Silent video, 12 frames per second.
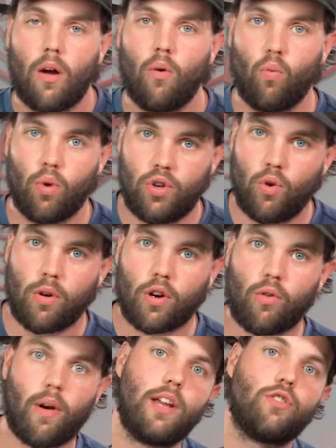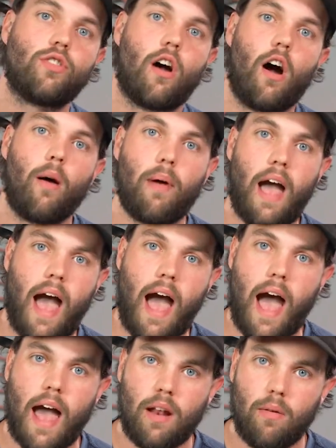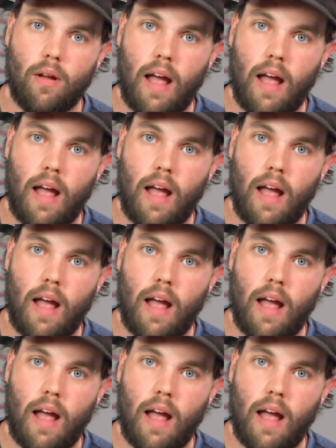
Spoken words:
would do a great job at